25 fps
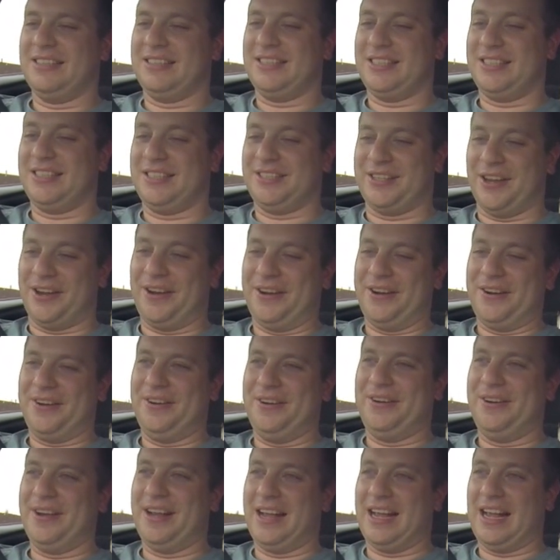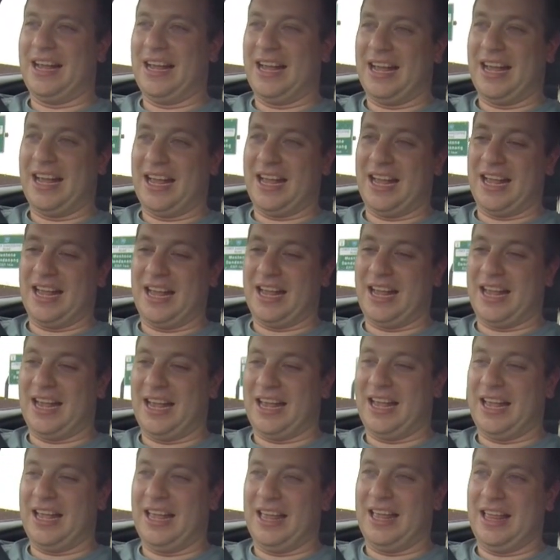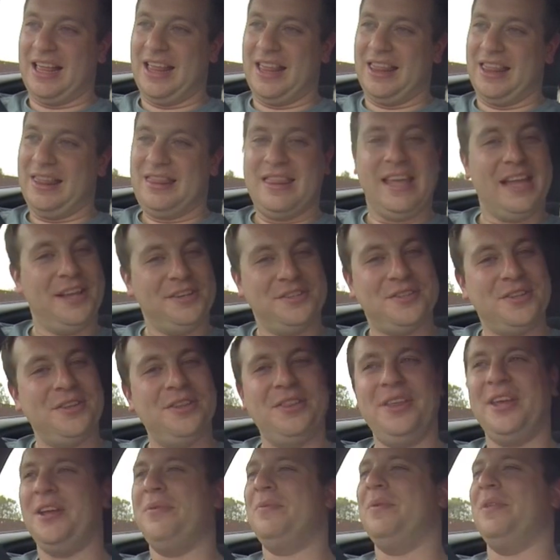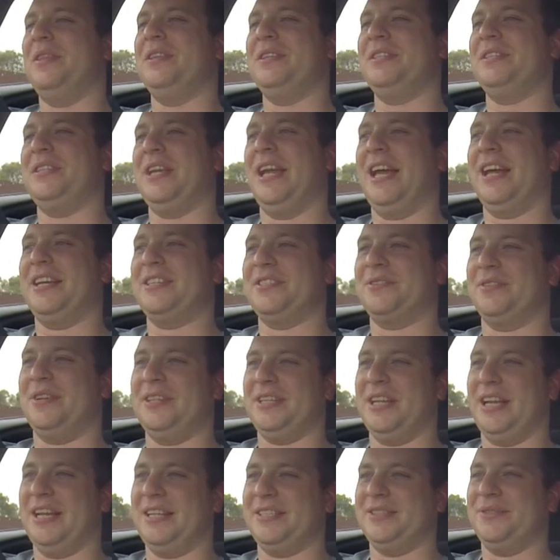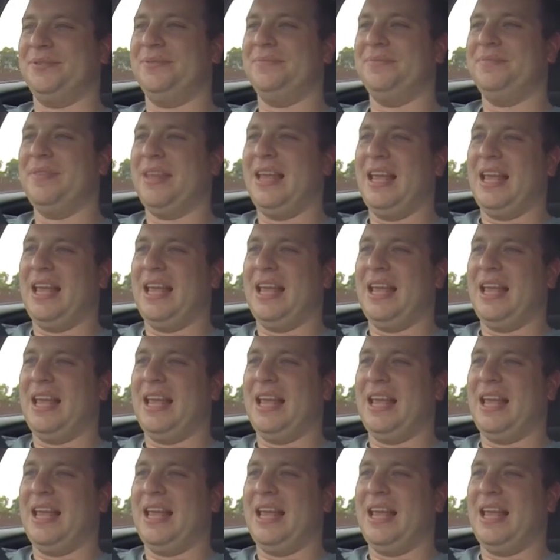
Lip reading: So there's the thing with the CX-3 diesel.